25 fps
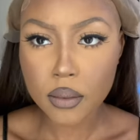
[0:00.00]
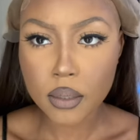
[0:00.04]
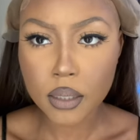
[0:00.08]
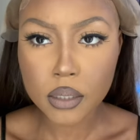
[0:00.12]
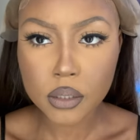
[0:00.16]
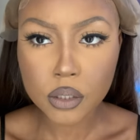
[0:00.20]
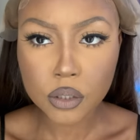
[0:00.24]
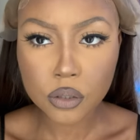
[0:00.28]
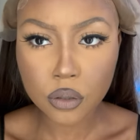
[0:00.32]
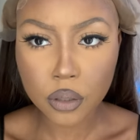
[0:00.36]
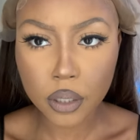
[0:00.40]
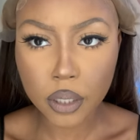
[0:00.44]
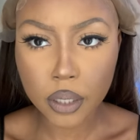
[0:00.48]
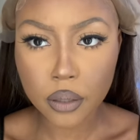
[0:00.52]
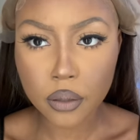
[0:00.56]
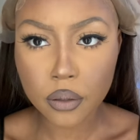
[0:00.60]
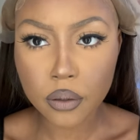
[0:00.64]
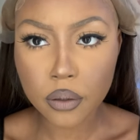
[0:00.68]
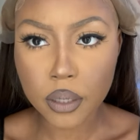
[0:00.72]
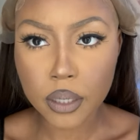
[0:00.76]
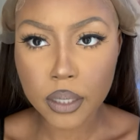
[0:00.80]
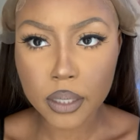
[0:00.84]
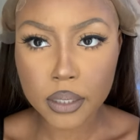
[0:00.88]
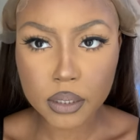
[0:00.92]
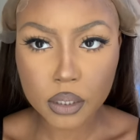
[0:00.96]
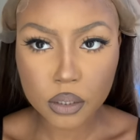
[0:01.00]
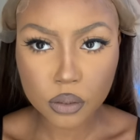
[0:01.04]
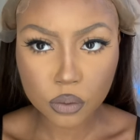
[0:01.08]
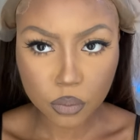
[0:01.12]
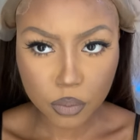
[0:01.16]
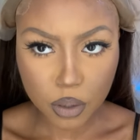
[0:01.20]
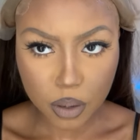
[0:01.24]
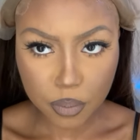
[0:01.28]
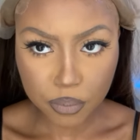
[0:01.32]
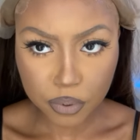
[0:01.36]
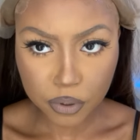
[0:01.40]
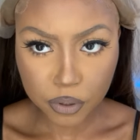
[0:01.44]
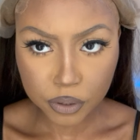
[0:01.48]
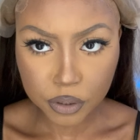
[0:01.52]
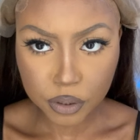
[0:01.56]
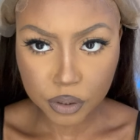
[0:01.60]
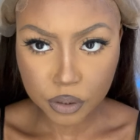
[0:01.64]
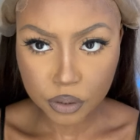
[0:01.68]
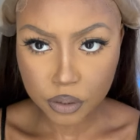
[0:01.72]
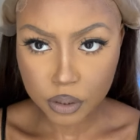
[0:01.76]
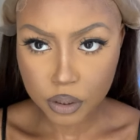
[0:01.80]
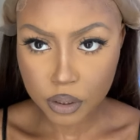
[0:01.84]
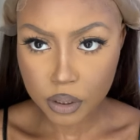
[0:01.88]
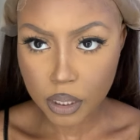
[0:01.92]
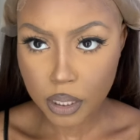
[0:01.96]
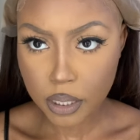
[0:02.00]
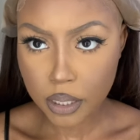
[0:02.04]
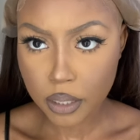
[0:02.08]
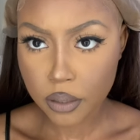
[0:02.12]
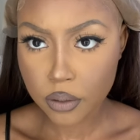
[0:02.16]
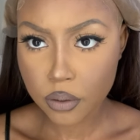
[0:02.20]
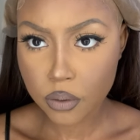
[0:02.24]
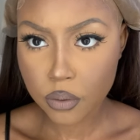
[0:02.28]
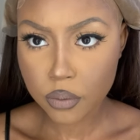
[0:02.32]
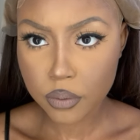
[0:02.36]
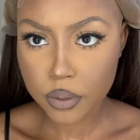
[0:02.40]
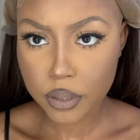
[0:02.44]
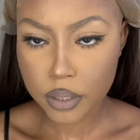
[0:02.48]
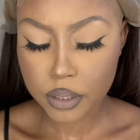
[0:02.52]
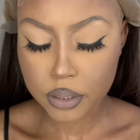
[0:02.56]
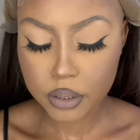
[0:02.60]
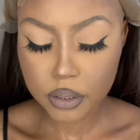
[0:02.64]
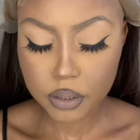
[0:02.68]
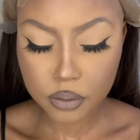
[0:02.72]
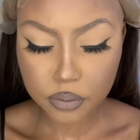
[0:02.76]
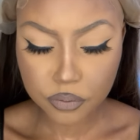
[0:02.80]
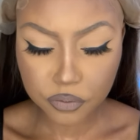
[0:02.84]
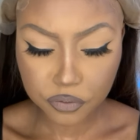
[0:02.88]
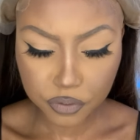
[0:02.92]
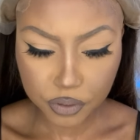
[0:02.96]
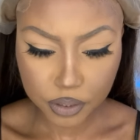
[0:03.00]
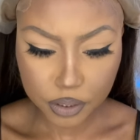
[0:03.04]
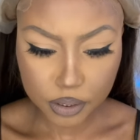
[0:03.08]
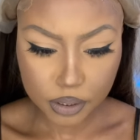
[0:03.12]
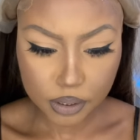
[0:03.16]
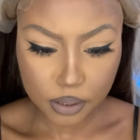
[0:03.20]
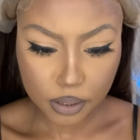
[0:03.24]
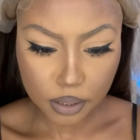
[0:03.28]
That's okay though, guys. That's where my bronzer is. I can always fix